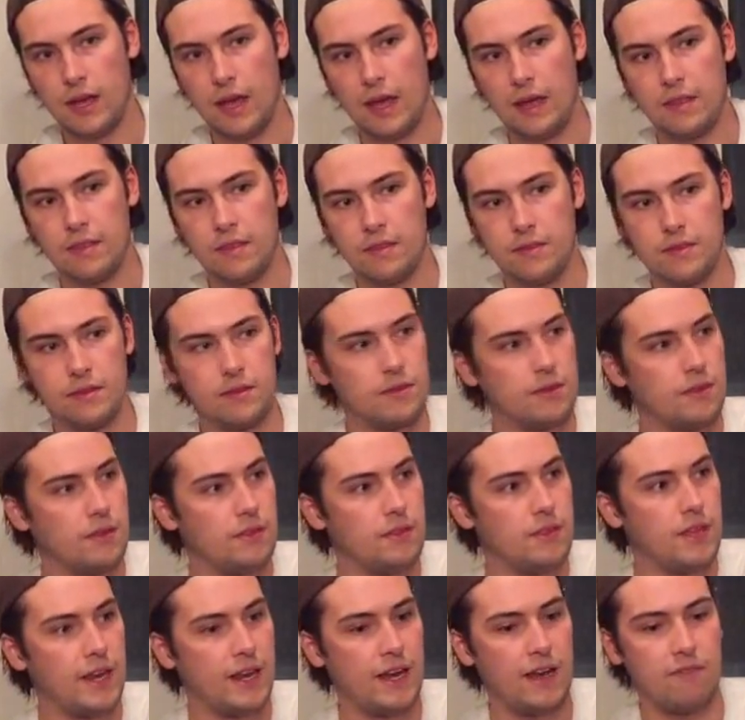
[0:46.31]
and
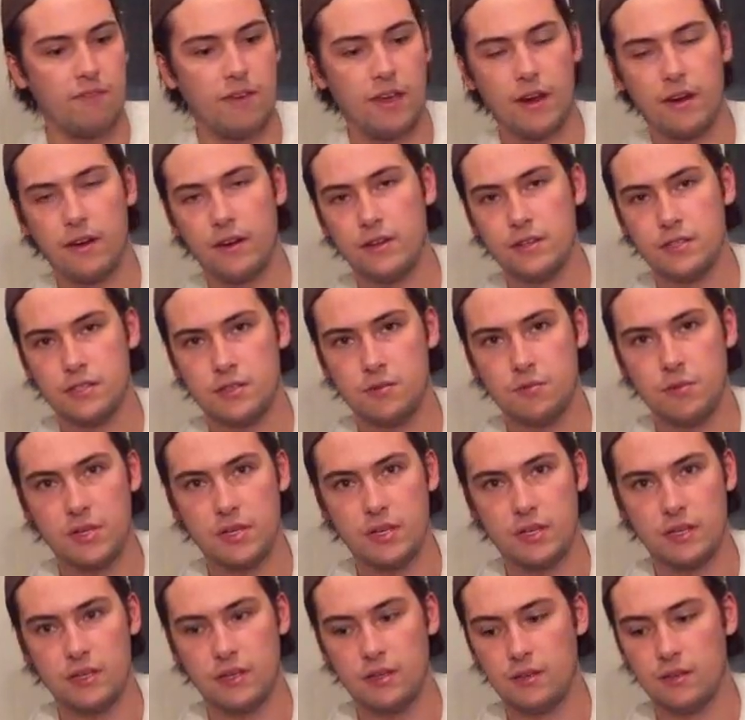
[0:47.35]
that have areas to
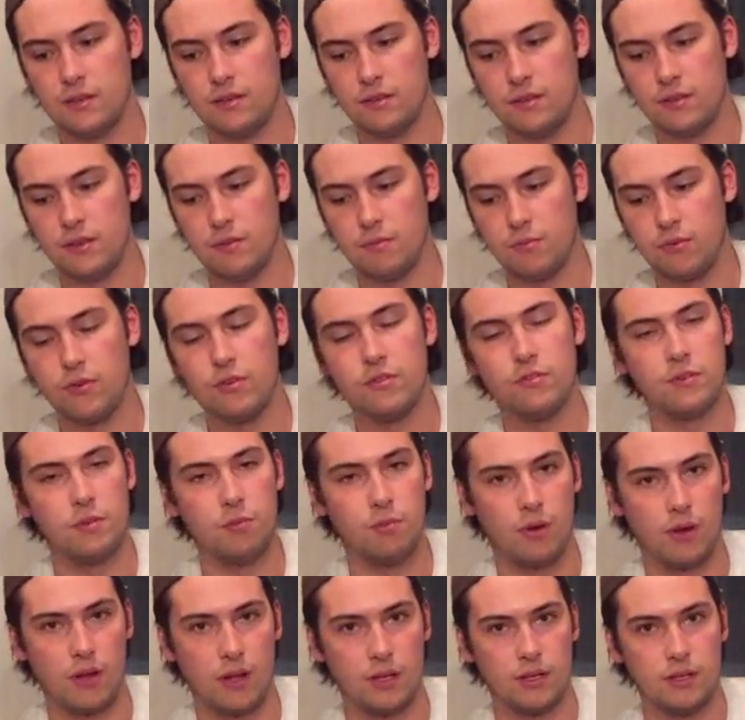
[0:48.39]
be improved
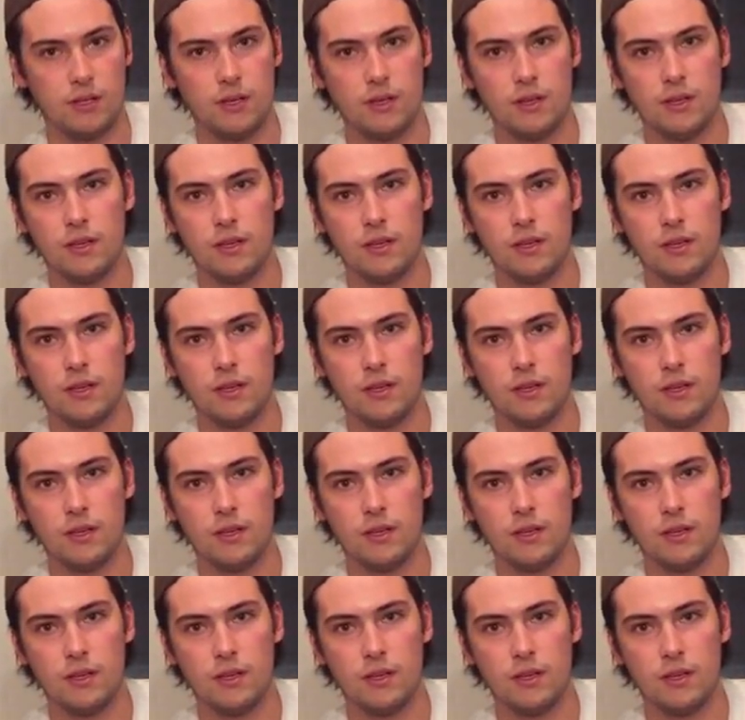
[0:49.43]
upon.